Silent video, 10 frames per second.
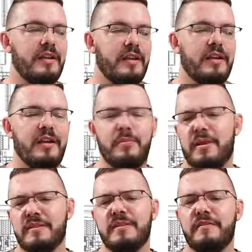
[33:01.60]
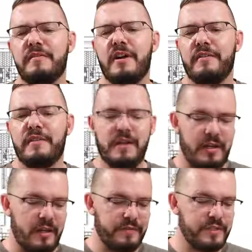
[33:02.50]
amongst the 5 that
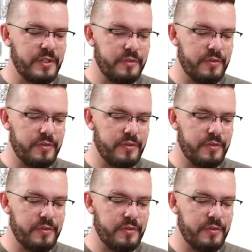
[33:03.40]
I have shown you